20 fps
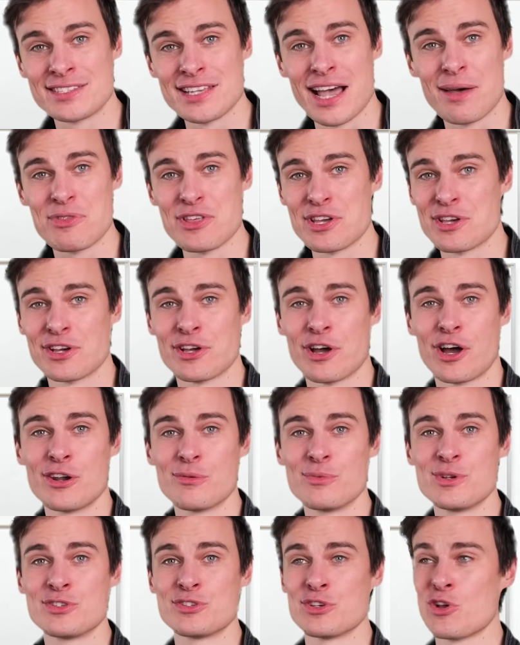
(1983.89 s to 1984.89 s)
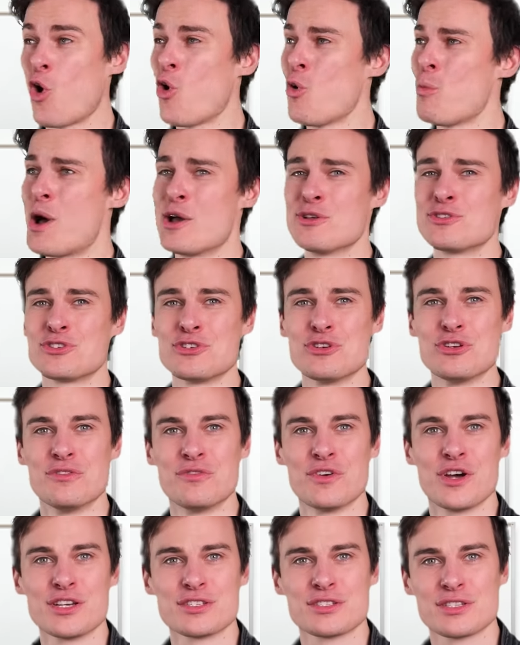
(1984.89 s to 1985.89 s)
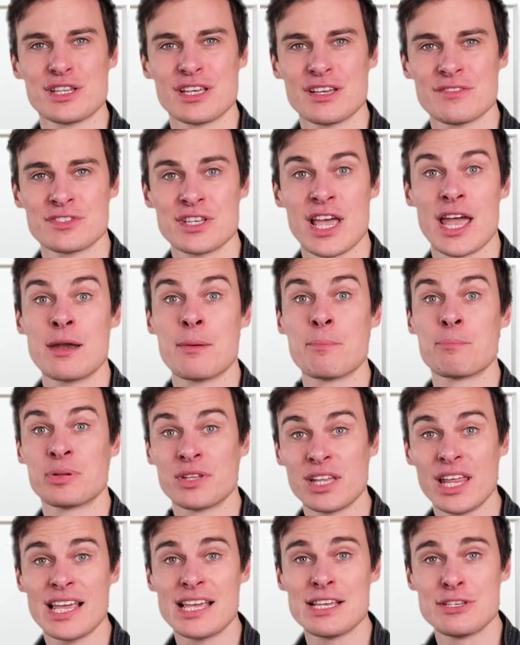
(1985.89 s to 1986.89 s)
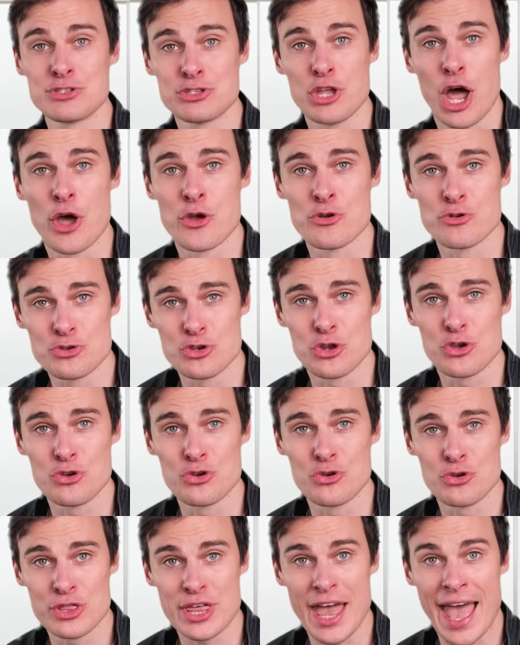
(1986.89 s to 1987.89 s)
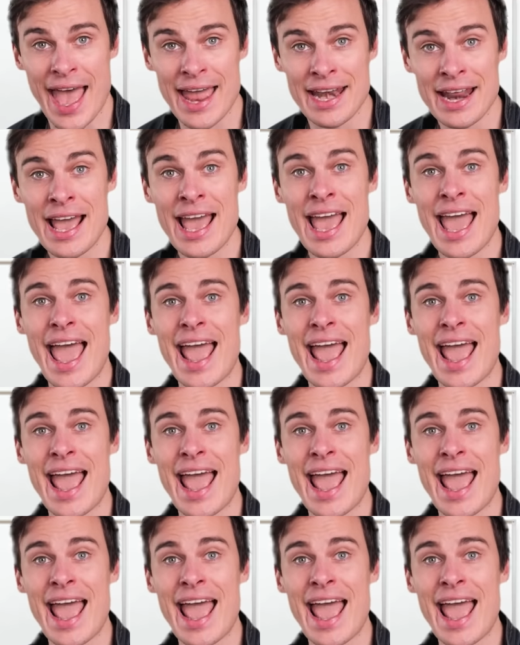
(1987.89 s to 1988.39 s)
something economists almost universally have said, please don't do that.